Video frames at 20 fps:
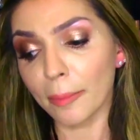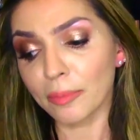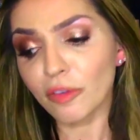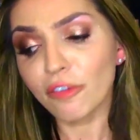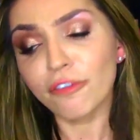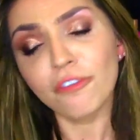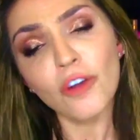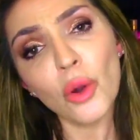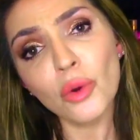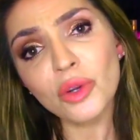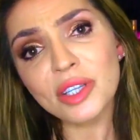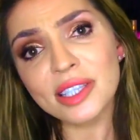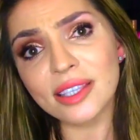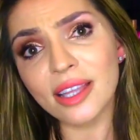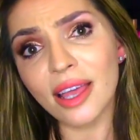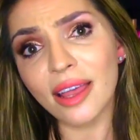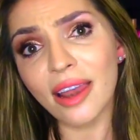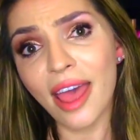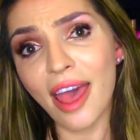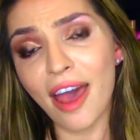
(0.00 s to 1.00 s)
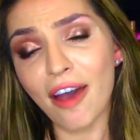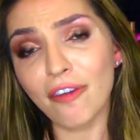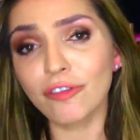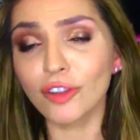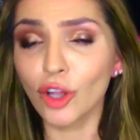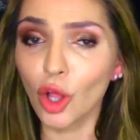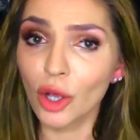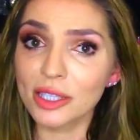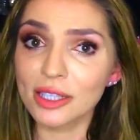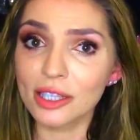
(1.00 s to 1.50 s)
folks that
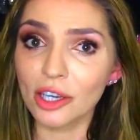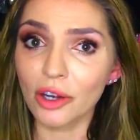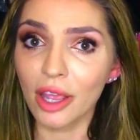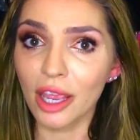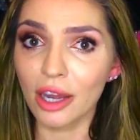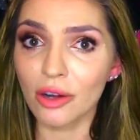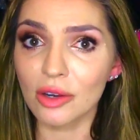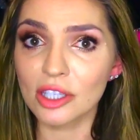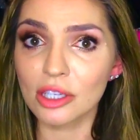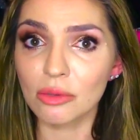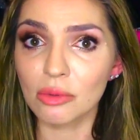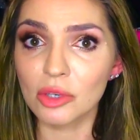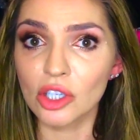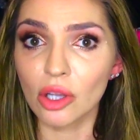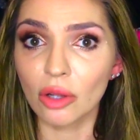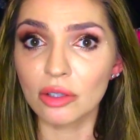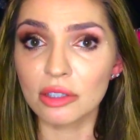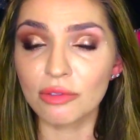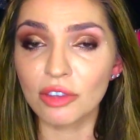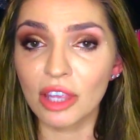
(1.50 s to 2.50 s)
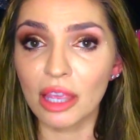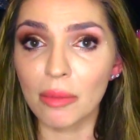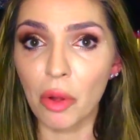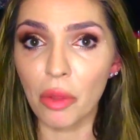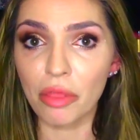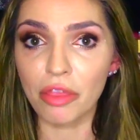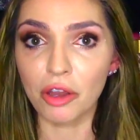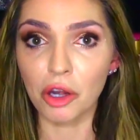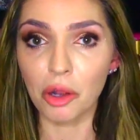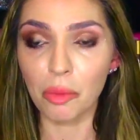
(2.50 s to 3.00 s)
have lost their hair as a result of
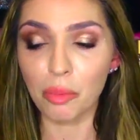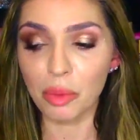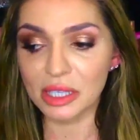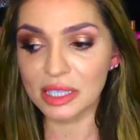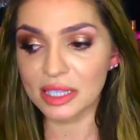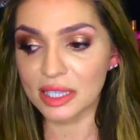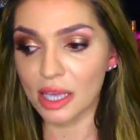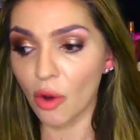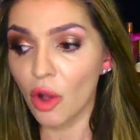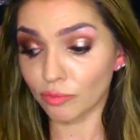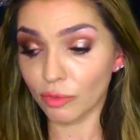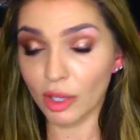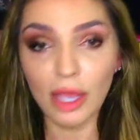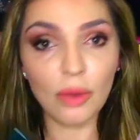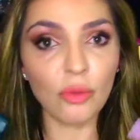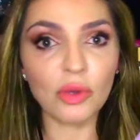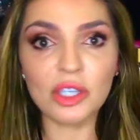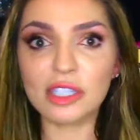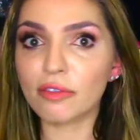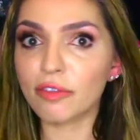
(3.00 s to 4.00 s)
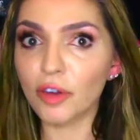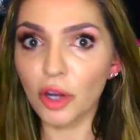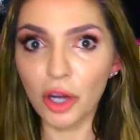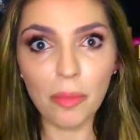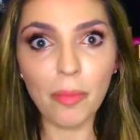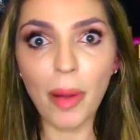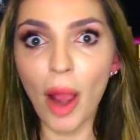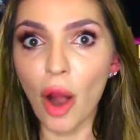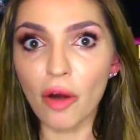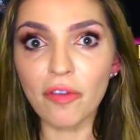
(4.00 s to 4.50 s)
chemotherapy. So it was a
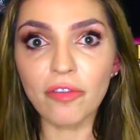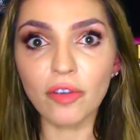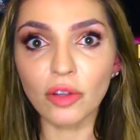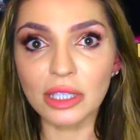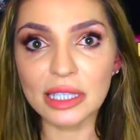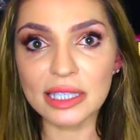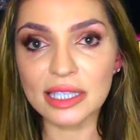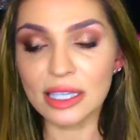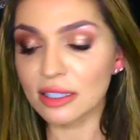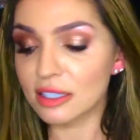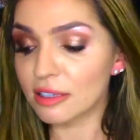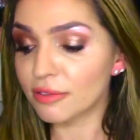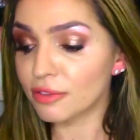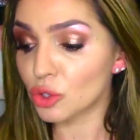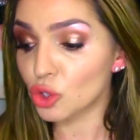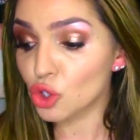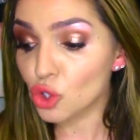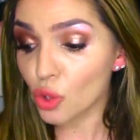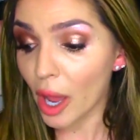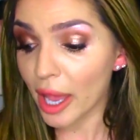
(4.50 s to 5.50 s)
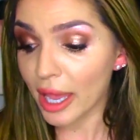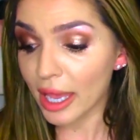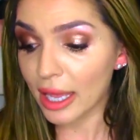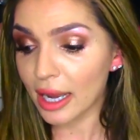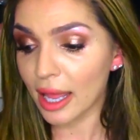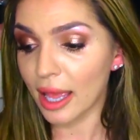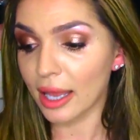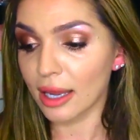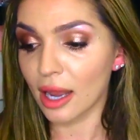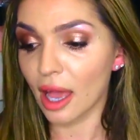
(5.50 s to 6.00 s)
very powerful incentive to try
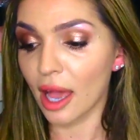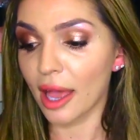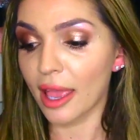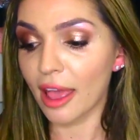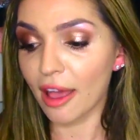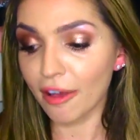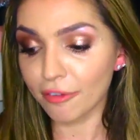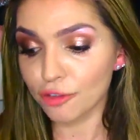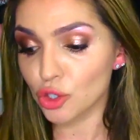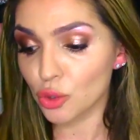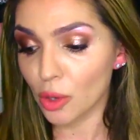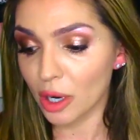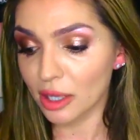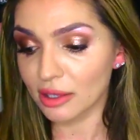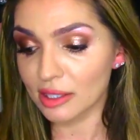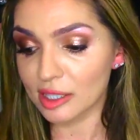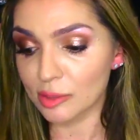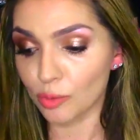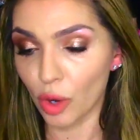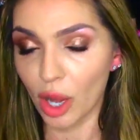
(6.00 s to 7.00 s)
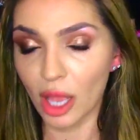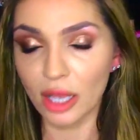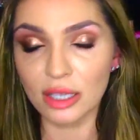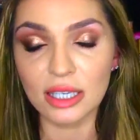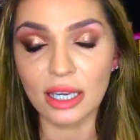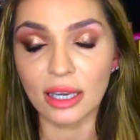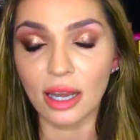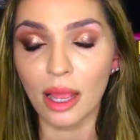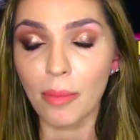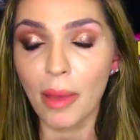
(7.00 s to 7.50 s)
it, and I have tried this
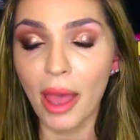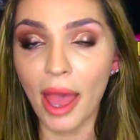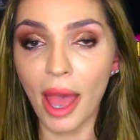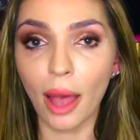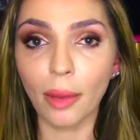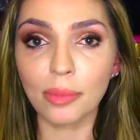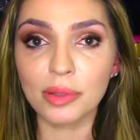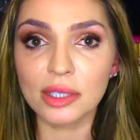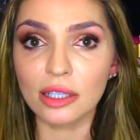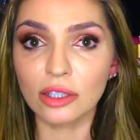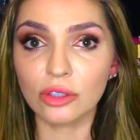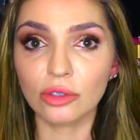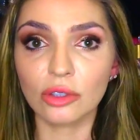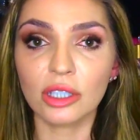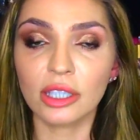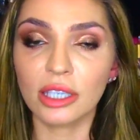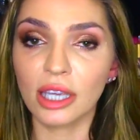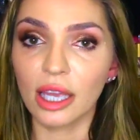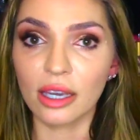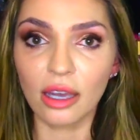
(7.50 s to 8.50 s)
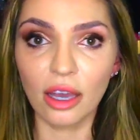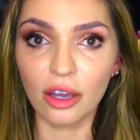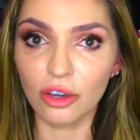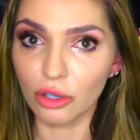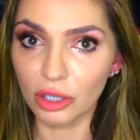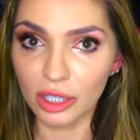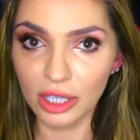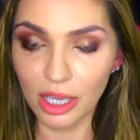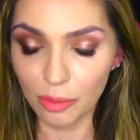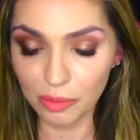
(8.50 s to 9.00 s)
brand and I'm absolutely and
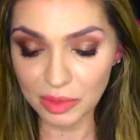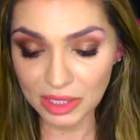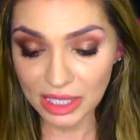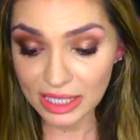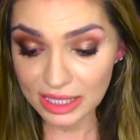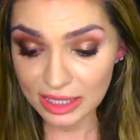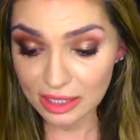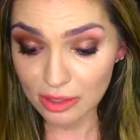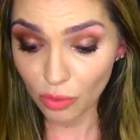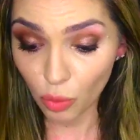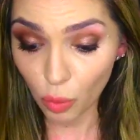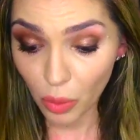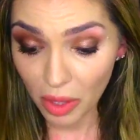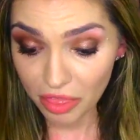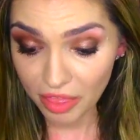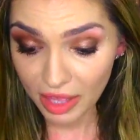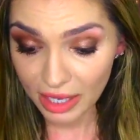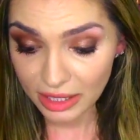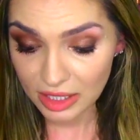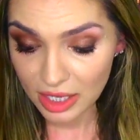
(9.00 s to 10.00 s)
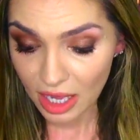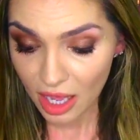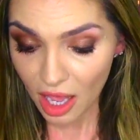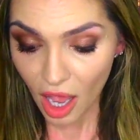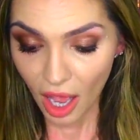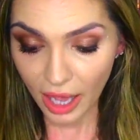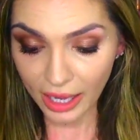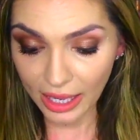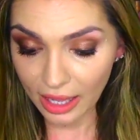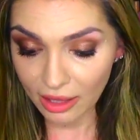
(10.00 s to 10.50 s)
utterly obsessed with it.
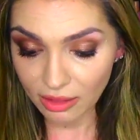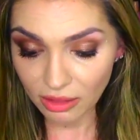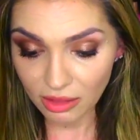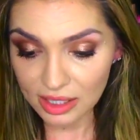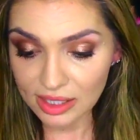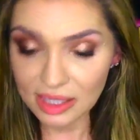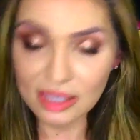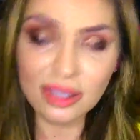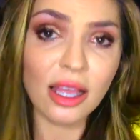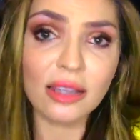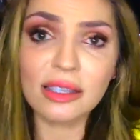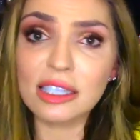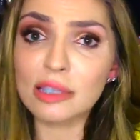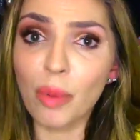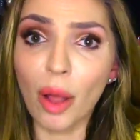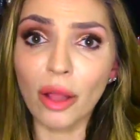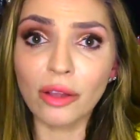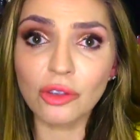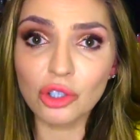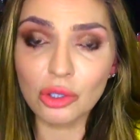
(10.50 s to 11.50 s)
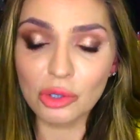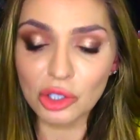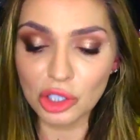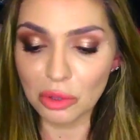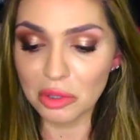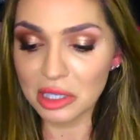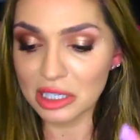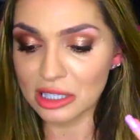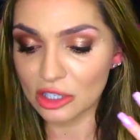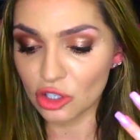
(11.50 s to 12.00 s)
Again, this is not sponsored,
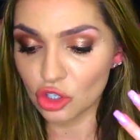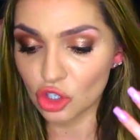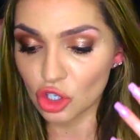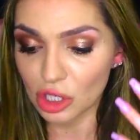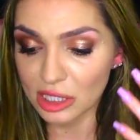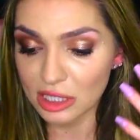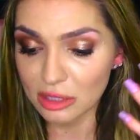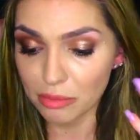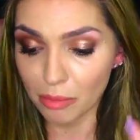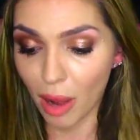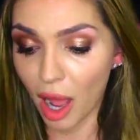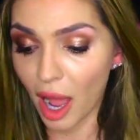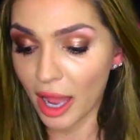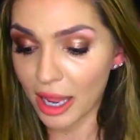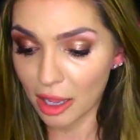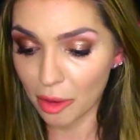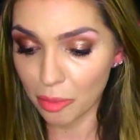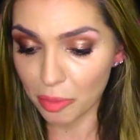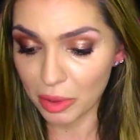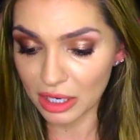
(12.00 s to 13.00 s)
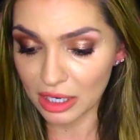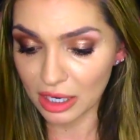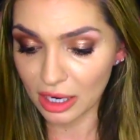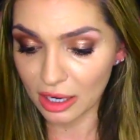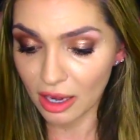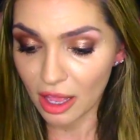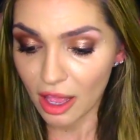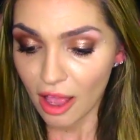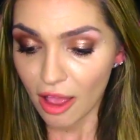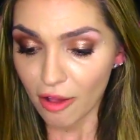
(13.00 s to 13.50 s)
so this is just my
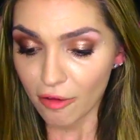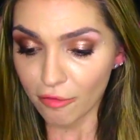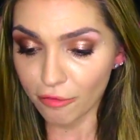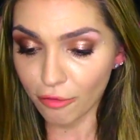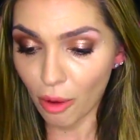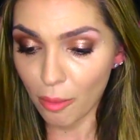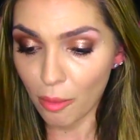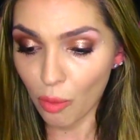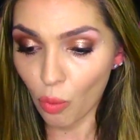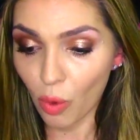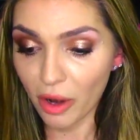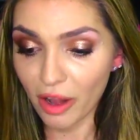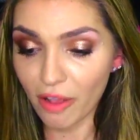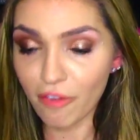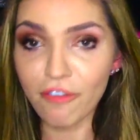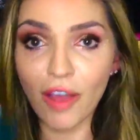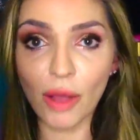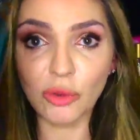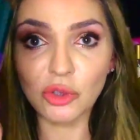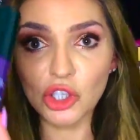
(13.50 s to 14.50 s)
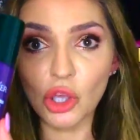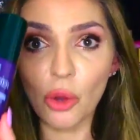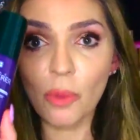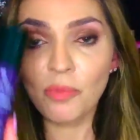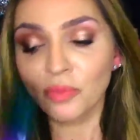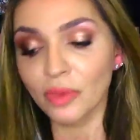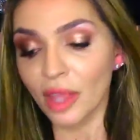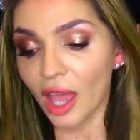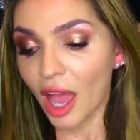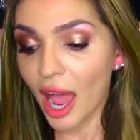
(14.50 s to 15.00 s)
opinion from what I found. So
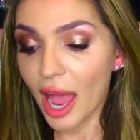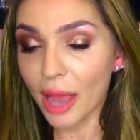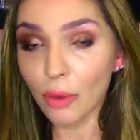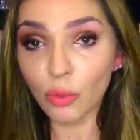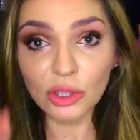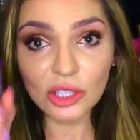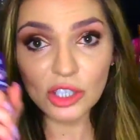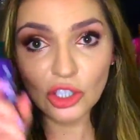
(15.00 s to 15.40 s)
I will